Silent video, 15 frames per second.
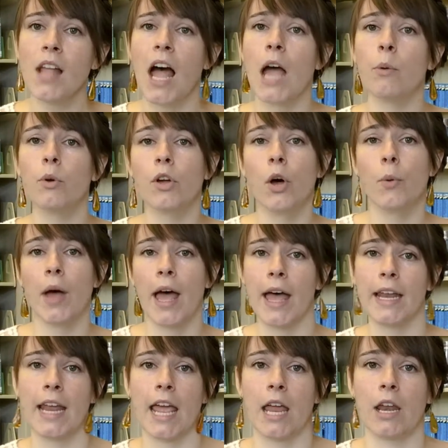I will go
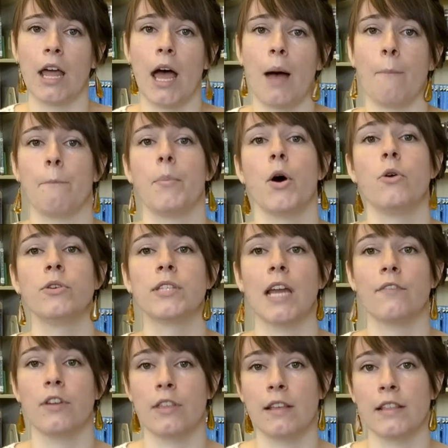ahead and post
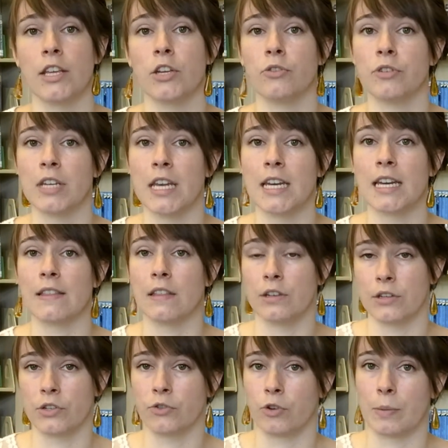everything that you'll need in the
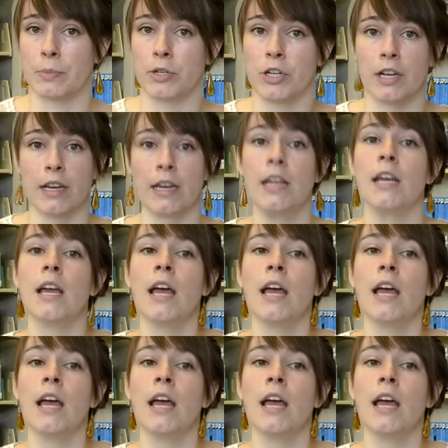description